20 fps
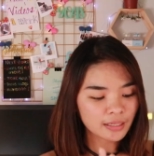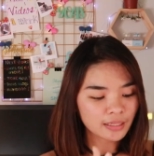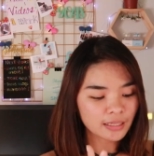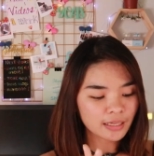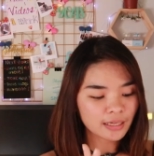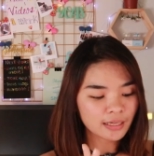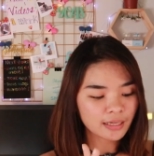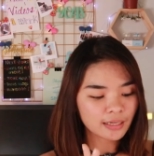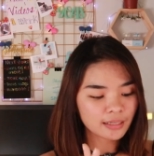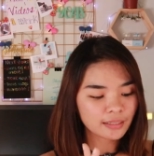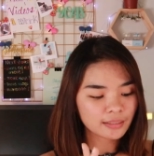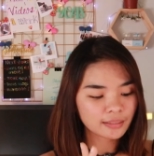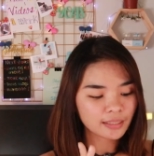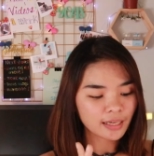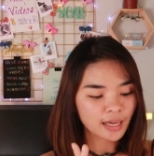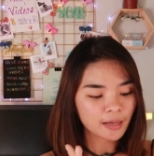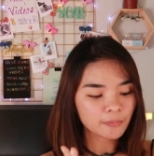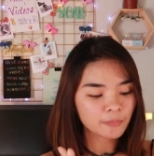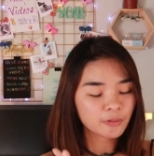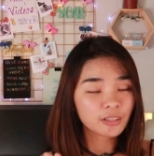and then
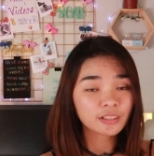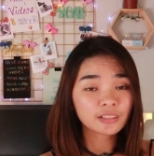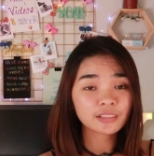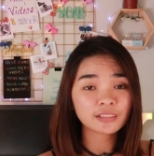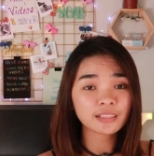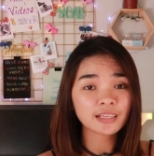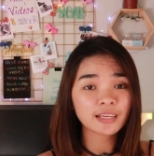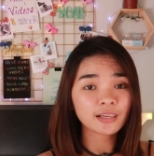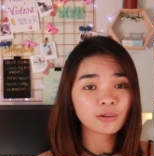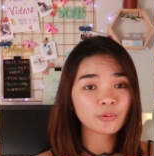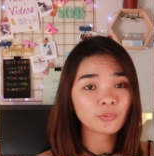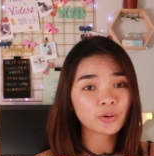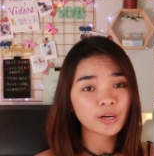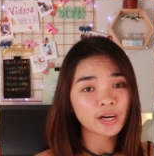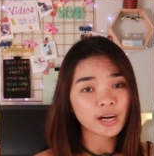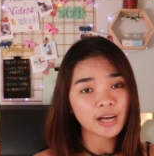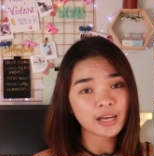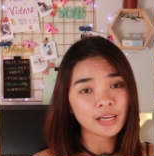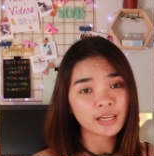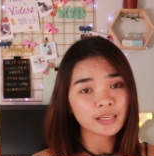Camera Connect,
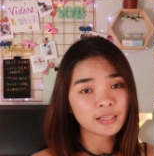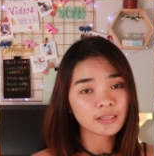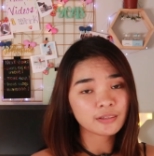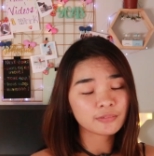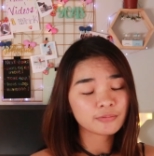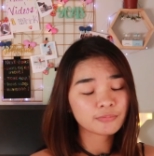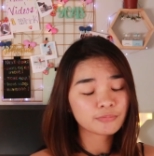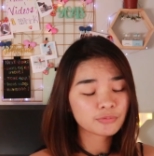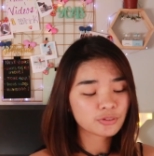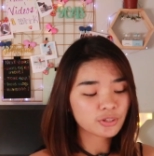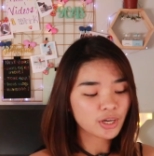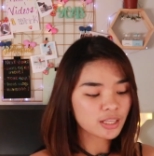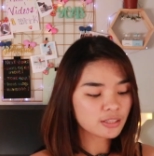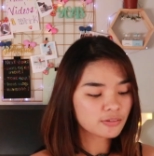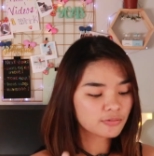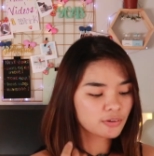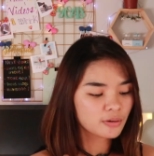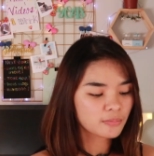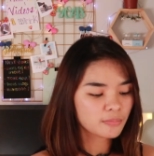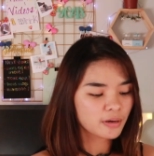where I
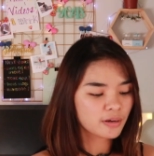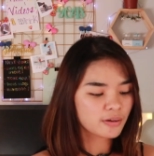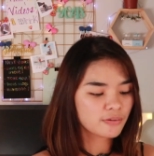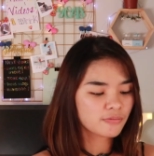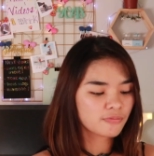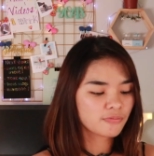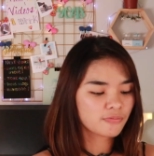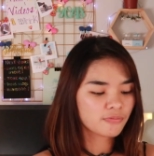transfer my